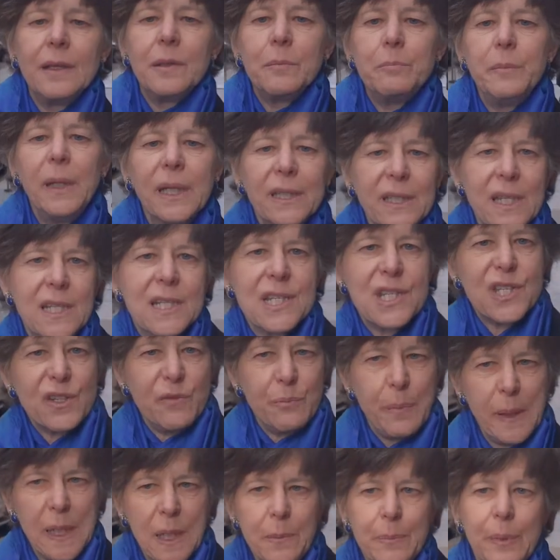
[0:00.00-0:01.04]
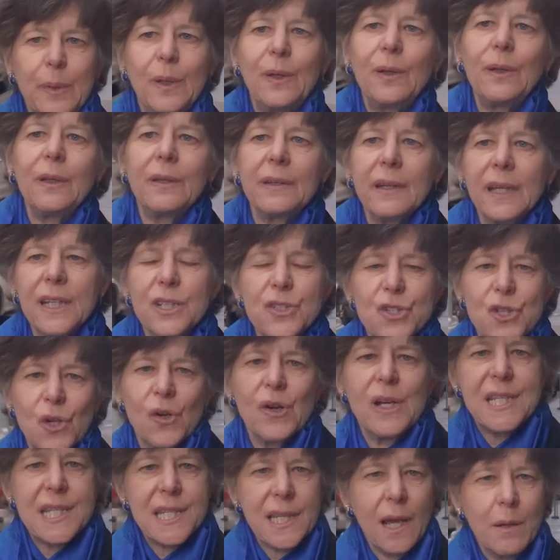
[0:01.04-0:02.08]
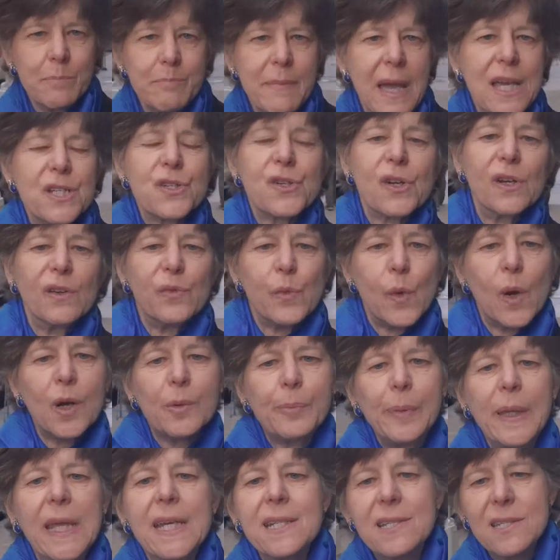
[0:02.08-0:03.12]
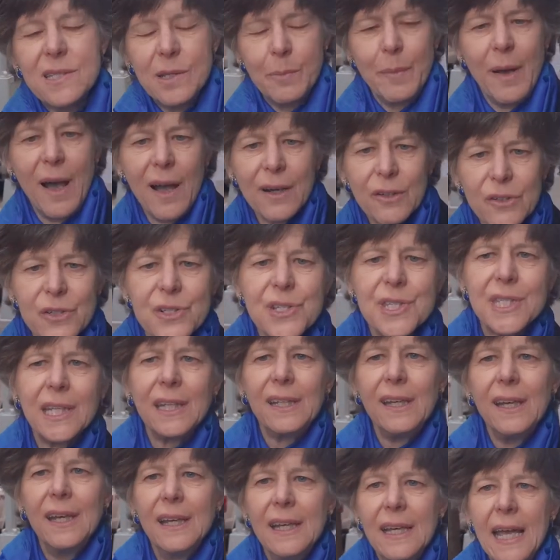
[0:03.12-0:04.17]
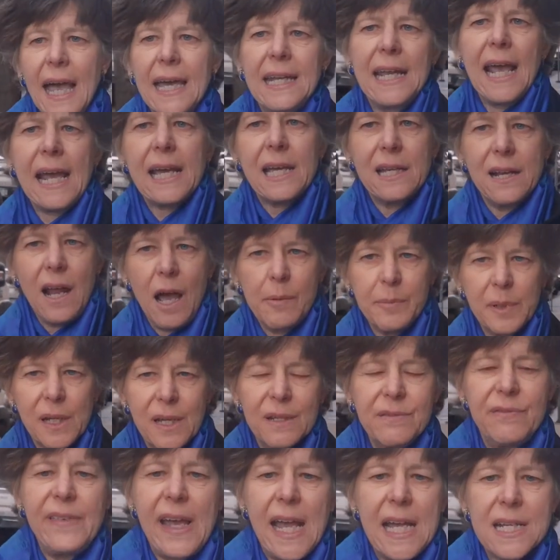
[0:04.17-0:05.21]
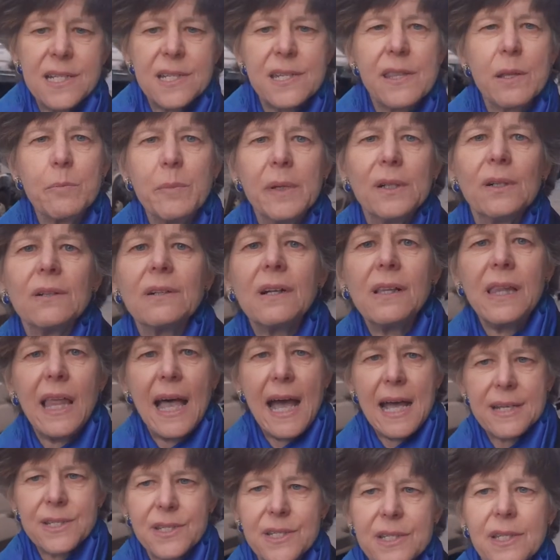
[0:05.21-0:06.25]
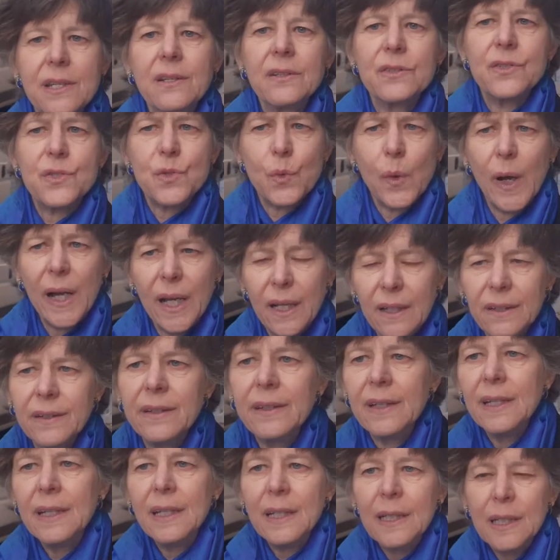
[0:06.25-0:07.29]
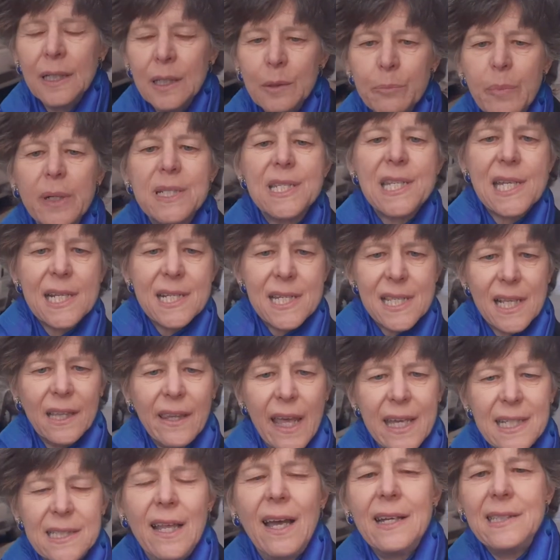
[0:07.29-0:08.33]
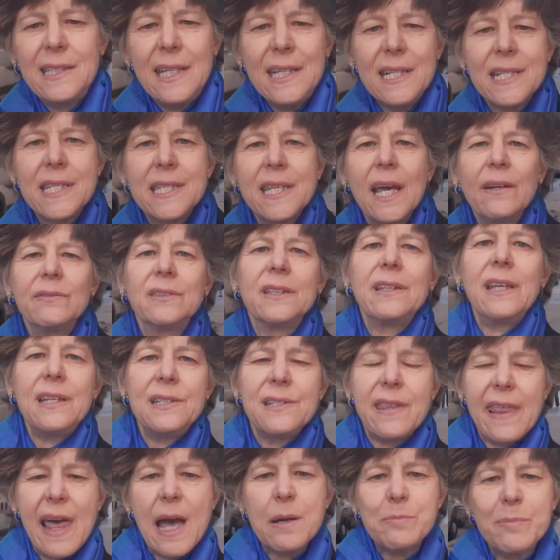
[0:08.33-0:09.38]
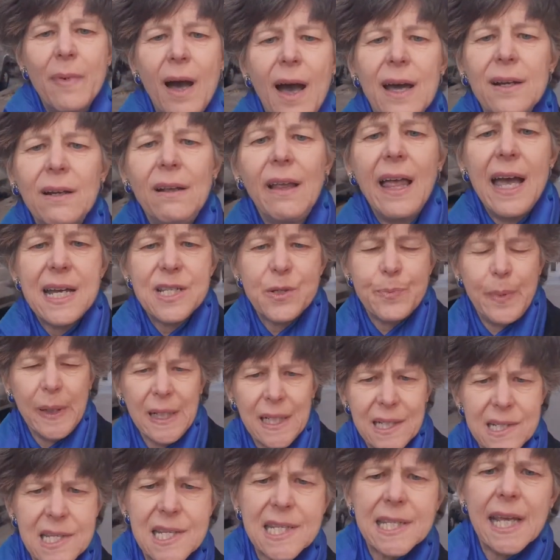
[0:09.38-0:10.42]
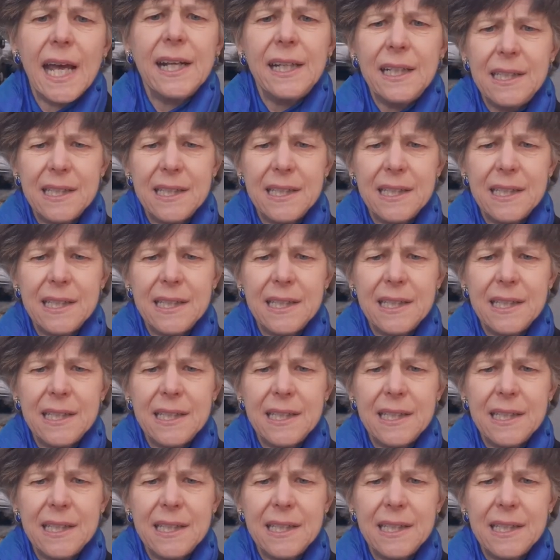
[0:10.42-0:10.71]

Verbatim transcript: Millions of people enjoyed some measure of workplace democracy and economic advance. The middle class swelled. But since the late 1970s, that model has been in steady